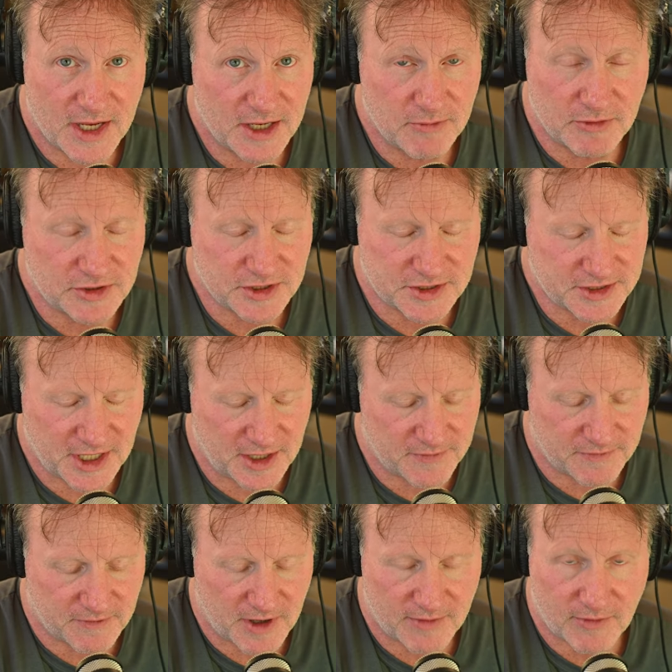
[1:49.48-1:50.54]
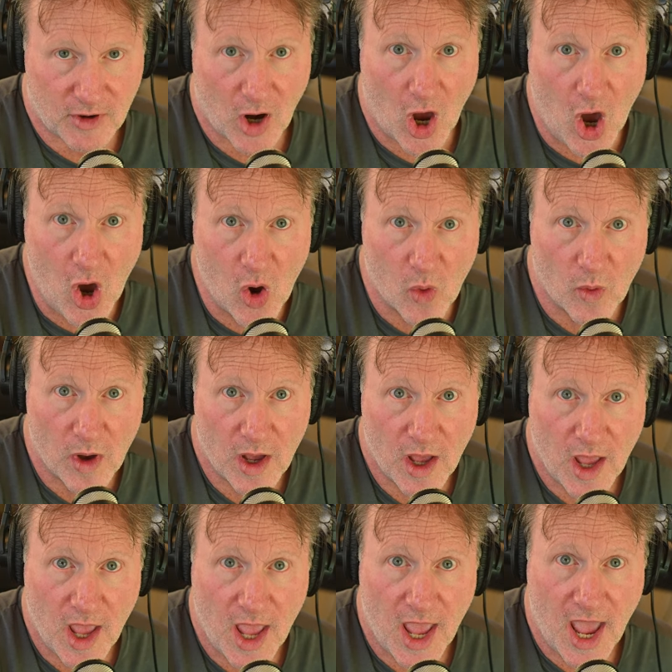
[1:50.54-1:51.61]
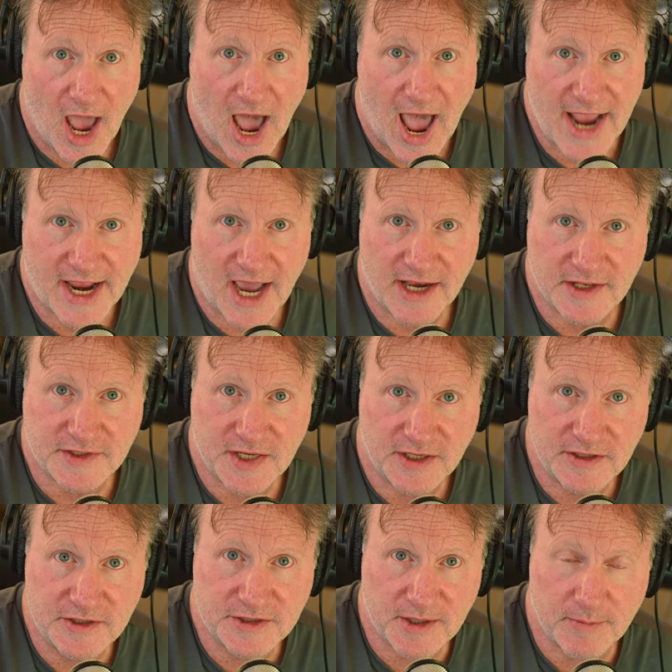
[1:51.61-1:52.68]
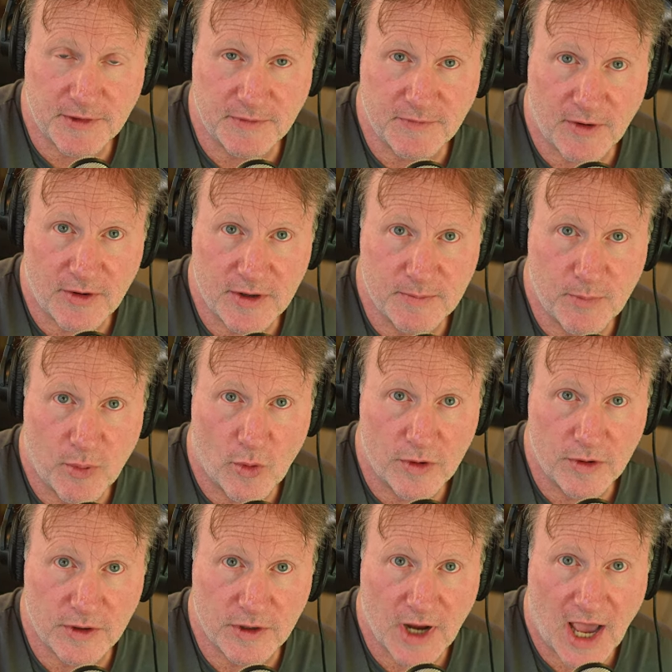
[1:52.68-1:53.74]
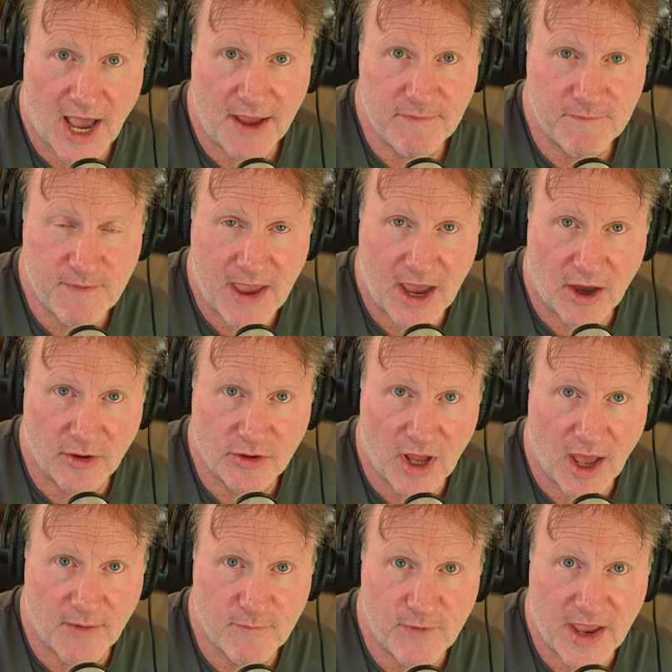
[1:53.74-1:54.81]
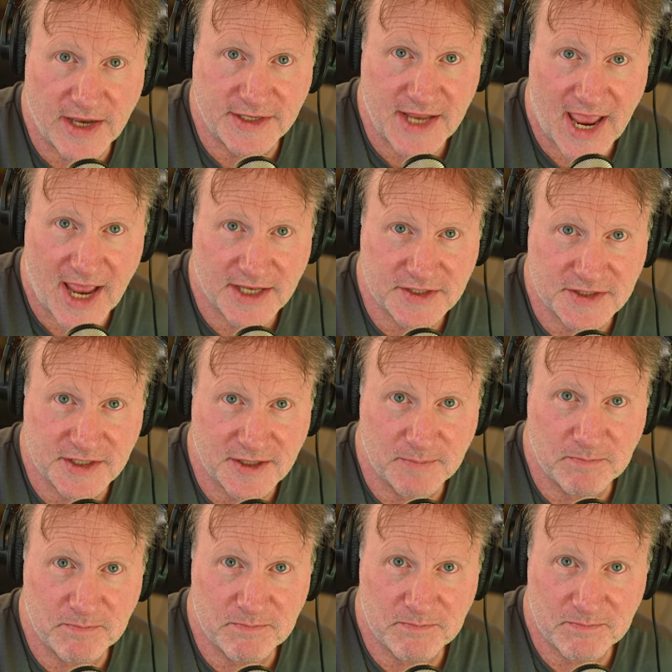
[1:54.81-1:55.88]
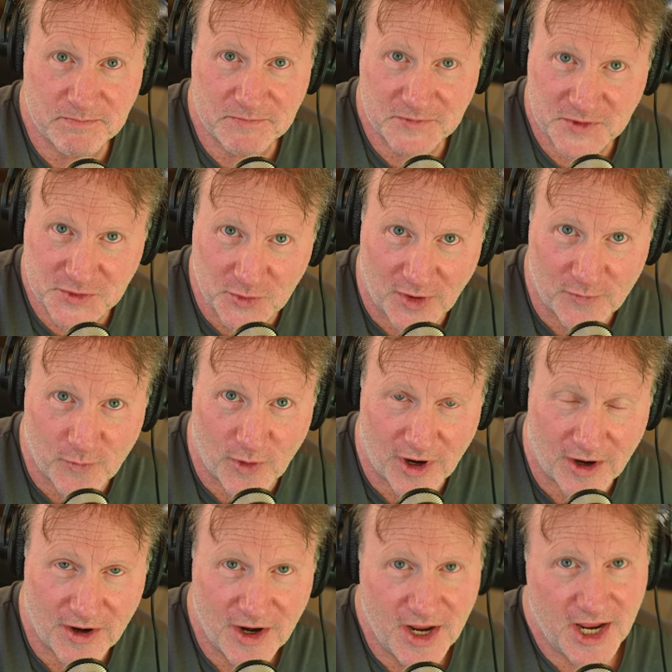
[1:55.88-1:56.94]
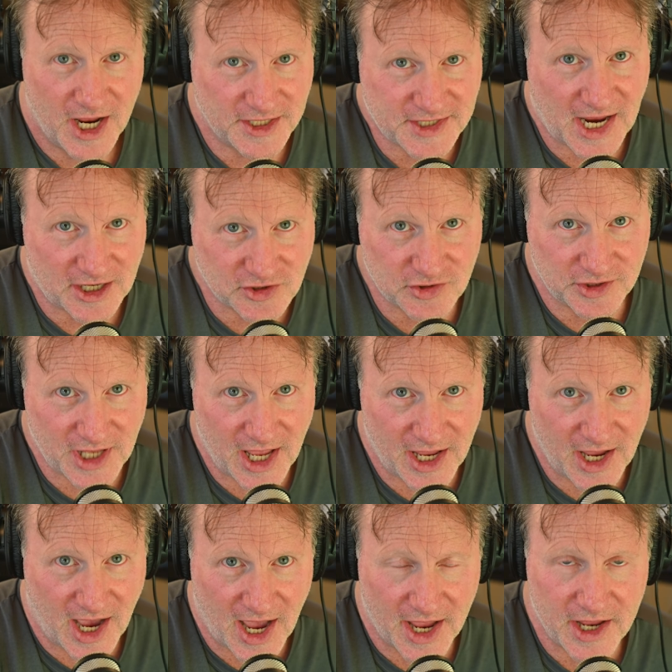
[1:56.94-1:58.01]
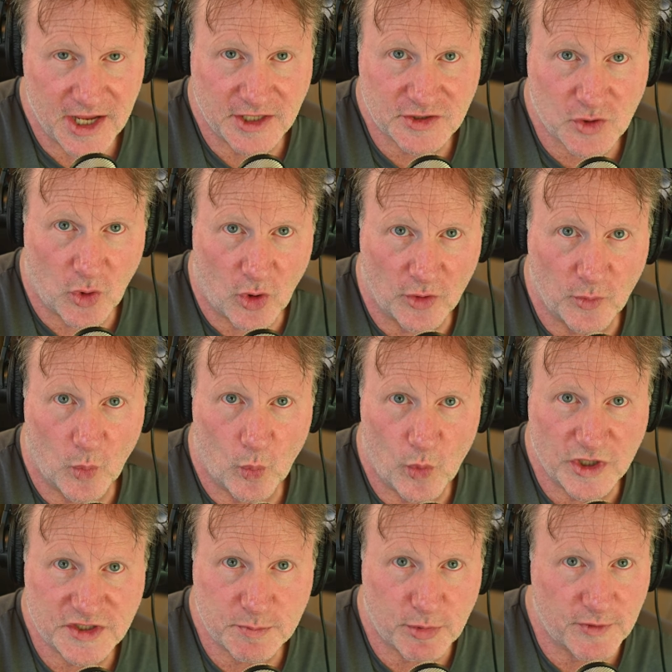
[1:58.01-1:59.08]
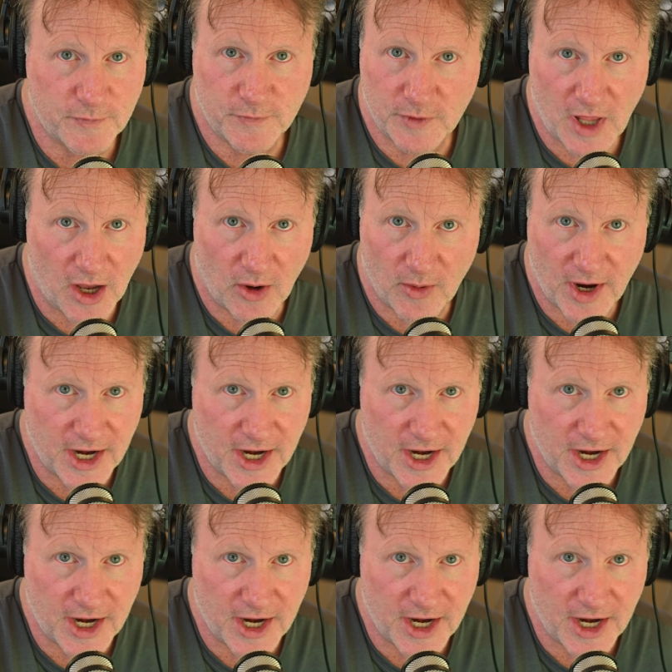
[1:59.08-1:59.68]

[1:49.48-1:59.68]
it would just take forever. Oh, I got to tell you something very important. I found a fantastic software. It's actually AI. It's called Whisper Flow,